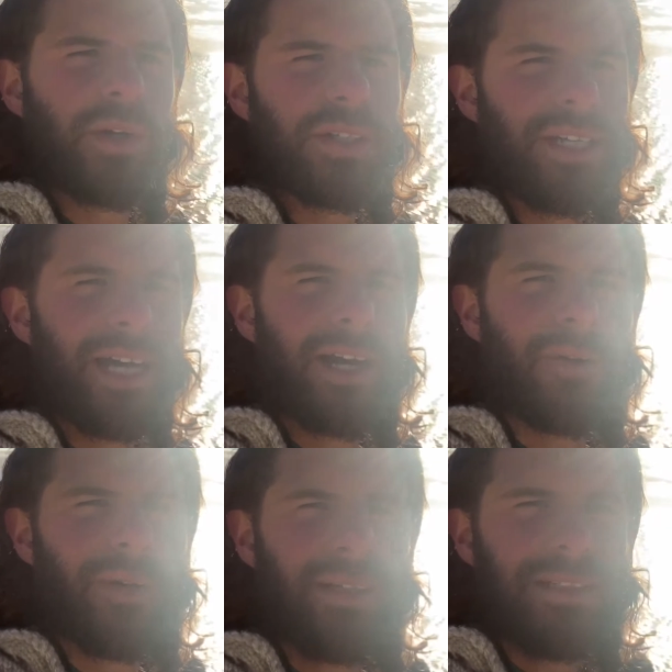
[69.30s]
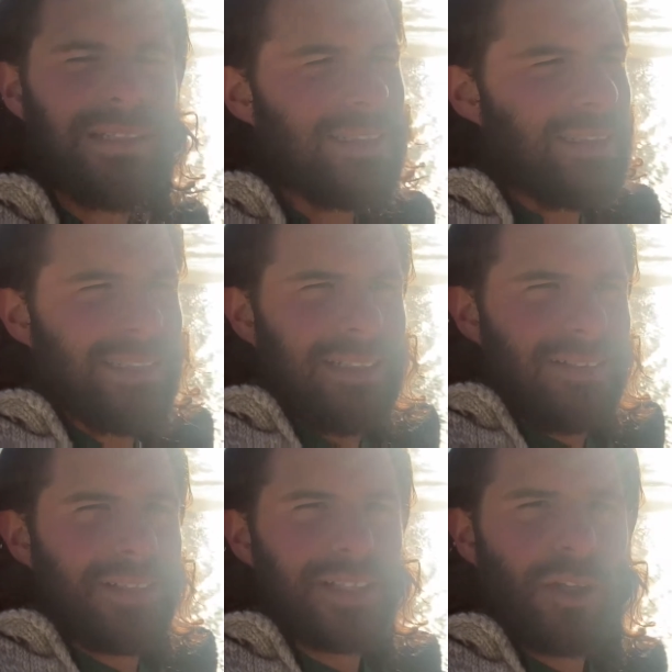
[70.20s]
whereas now,
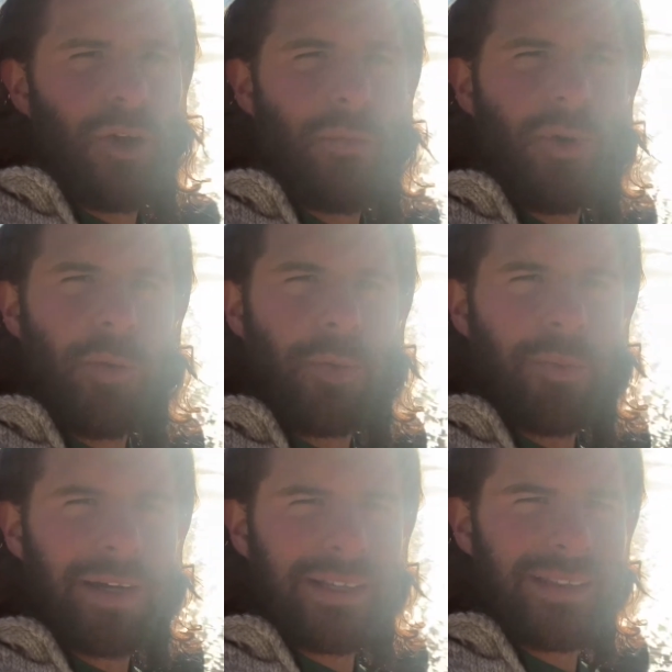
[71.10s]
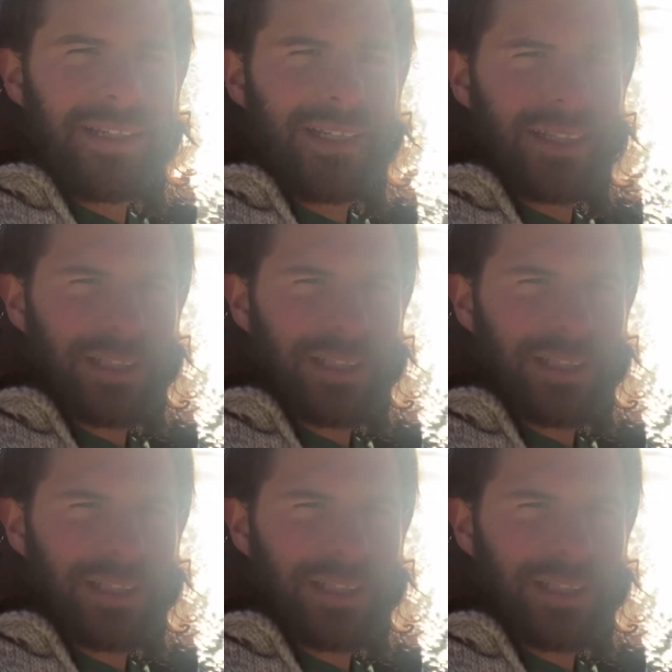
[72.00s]
there's a lot more open-minded thinking,